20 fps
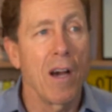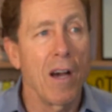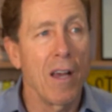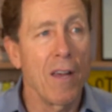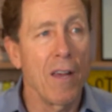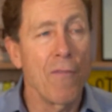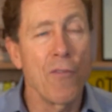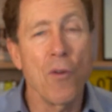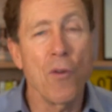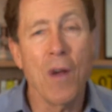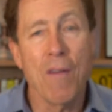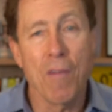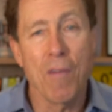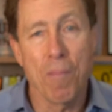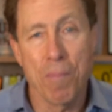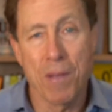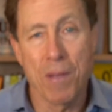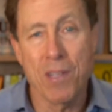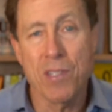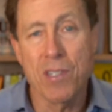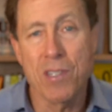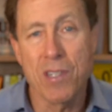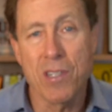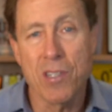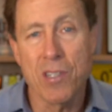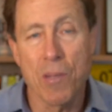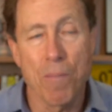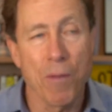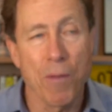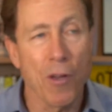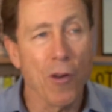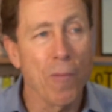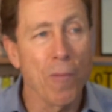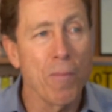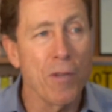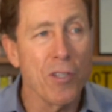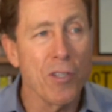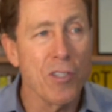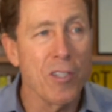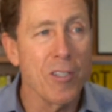if you have a business, a bigger
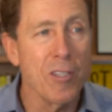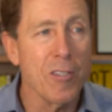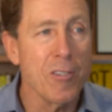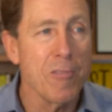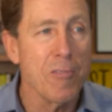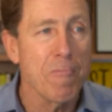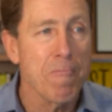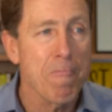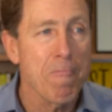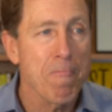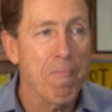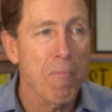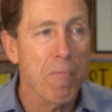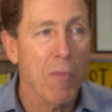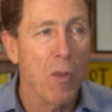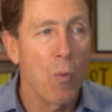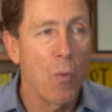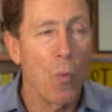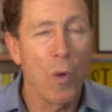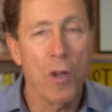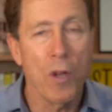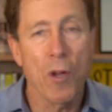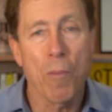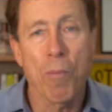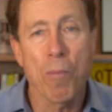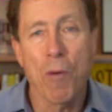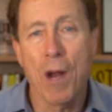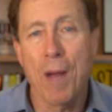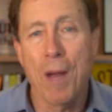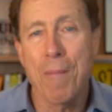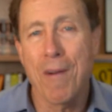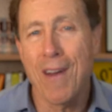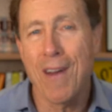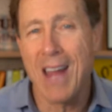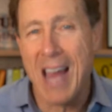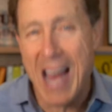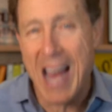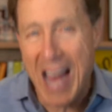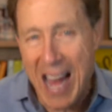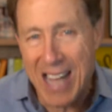business, one of your primary
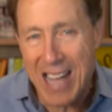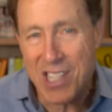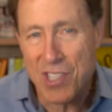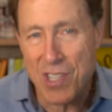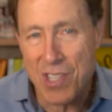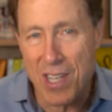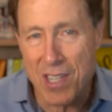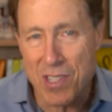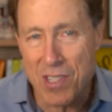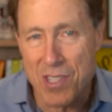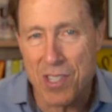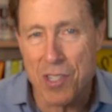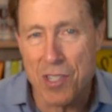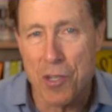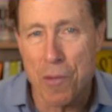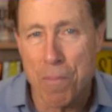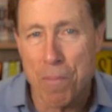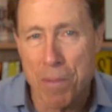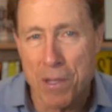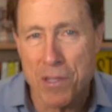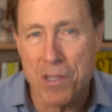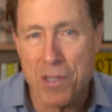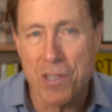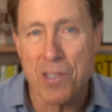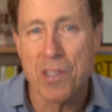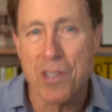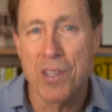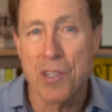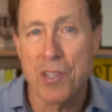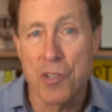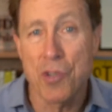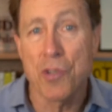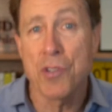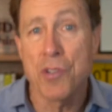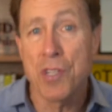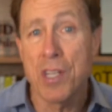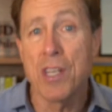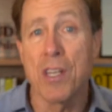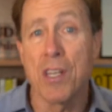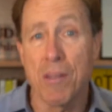assets in your business is your
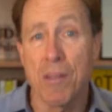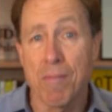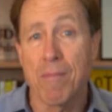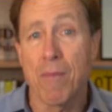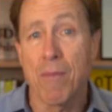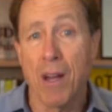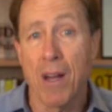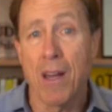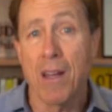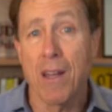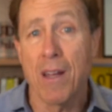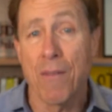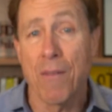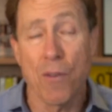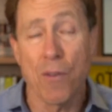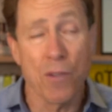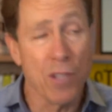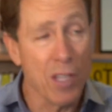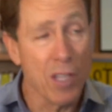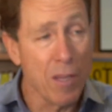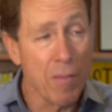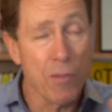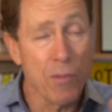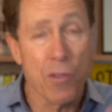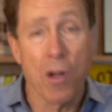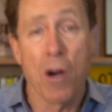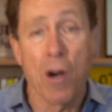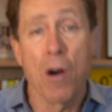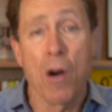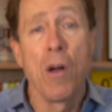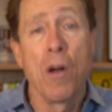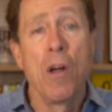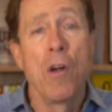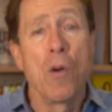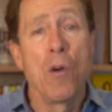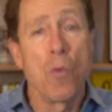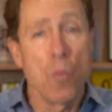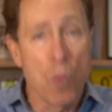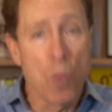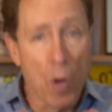team, right? If your team is all
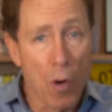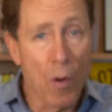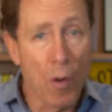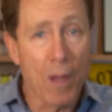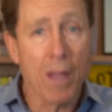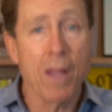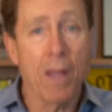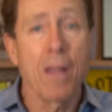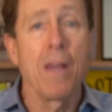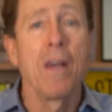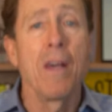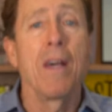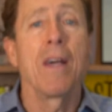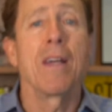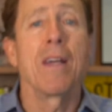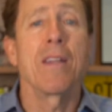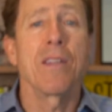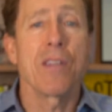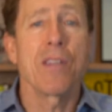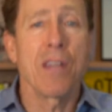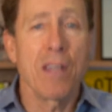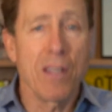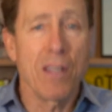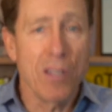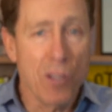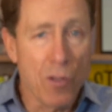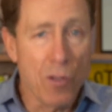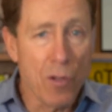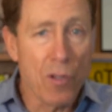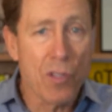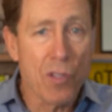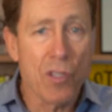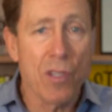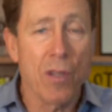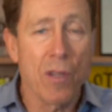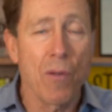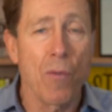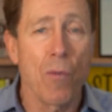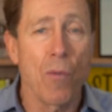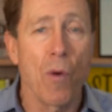rowing in
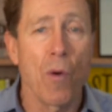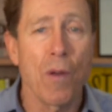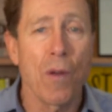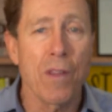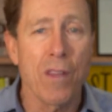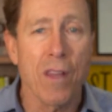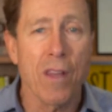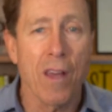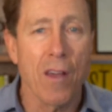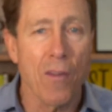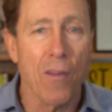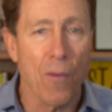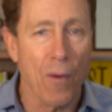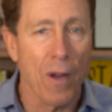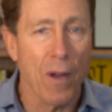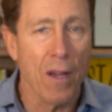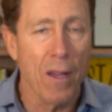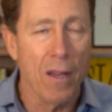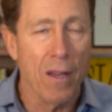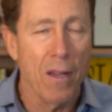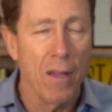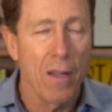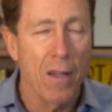unison, rowing together, right?